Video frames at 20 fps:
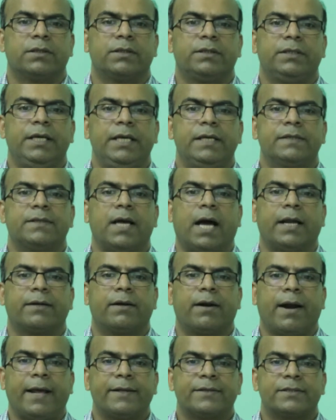He is
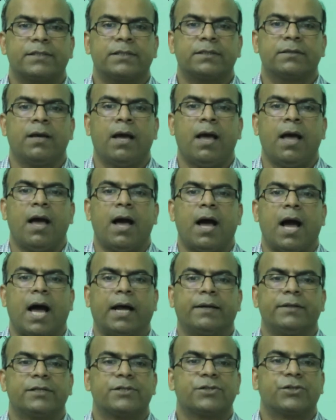at rest and the